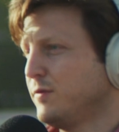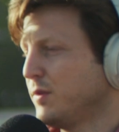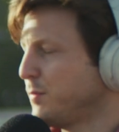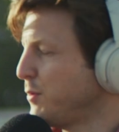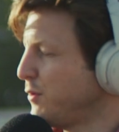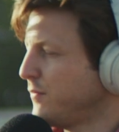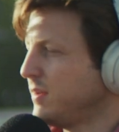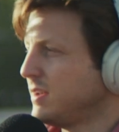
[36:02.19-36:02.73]
the
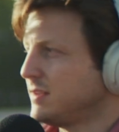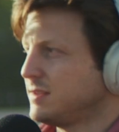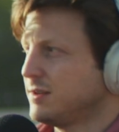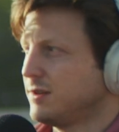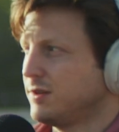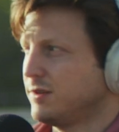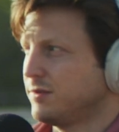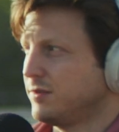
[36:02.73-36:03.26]
movie
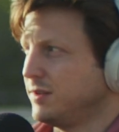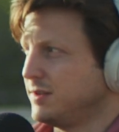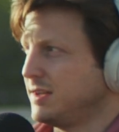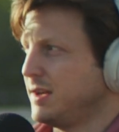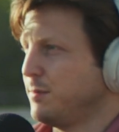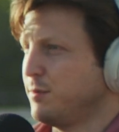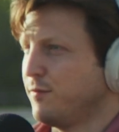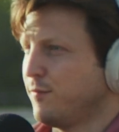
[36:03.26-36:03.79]
until the
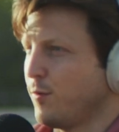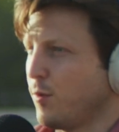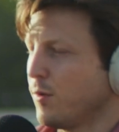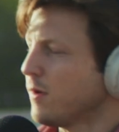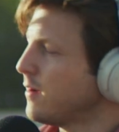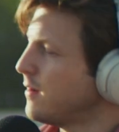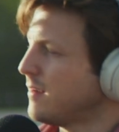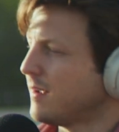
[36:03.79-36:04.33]
day
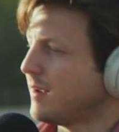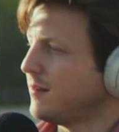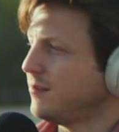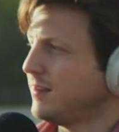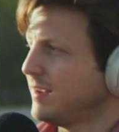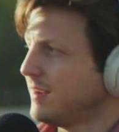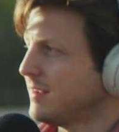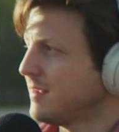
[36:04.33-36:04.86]
before, I
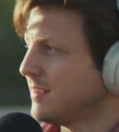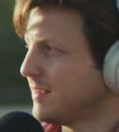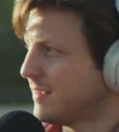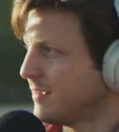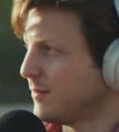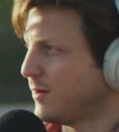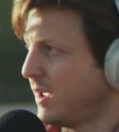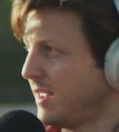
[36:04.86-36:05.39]
think,
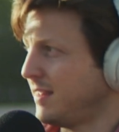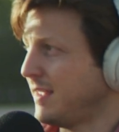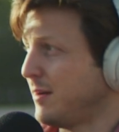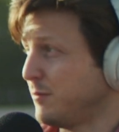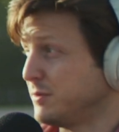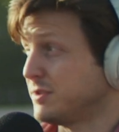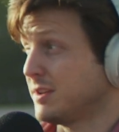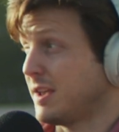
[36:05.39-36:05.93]
and that
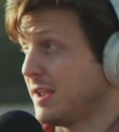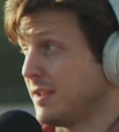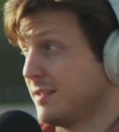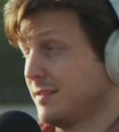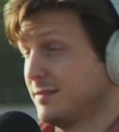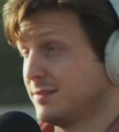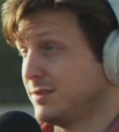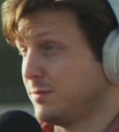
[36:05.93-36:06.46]
was like
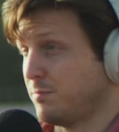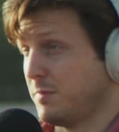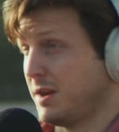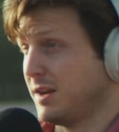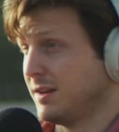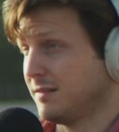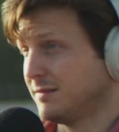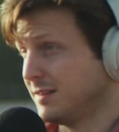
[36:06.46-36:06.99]

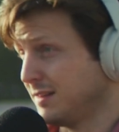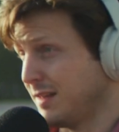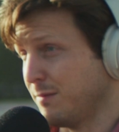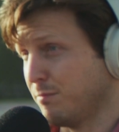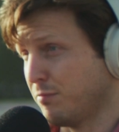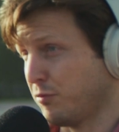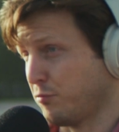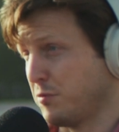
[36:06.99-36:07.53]
submitting to
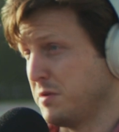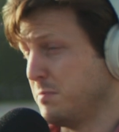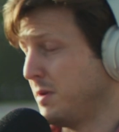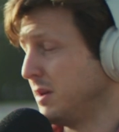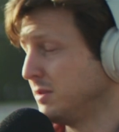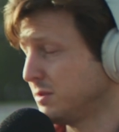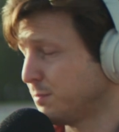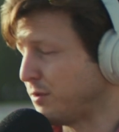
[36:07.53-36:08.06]
them 3
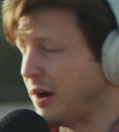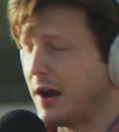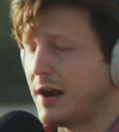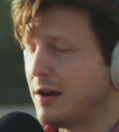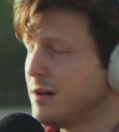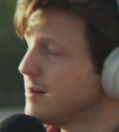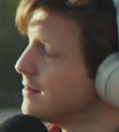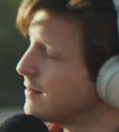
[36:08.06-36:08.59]
months
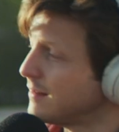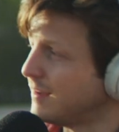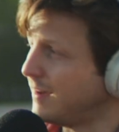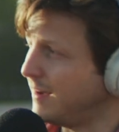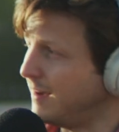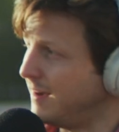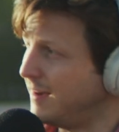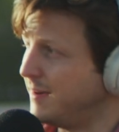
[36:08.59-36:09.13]
prior.
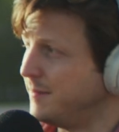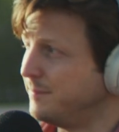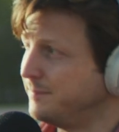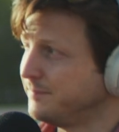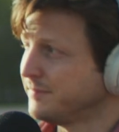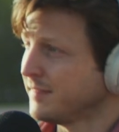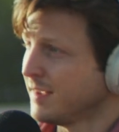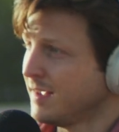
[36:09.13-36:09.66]

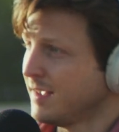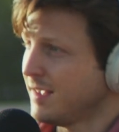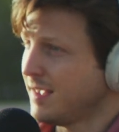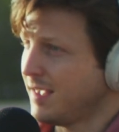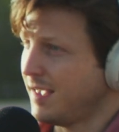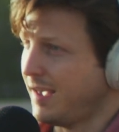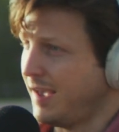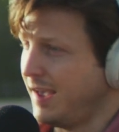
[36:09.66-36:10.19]

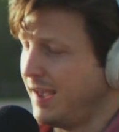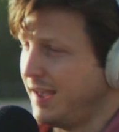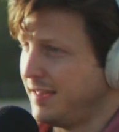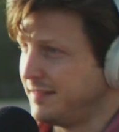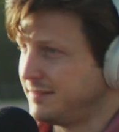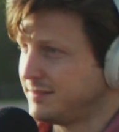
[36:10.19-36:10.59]
And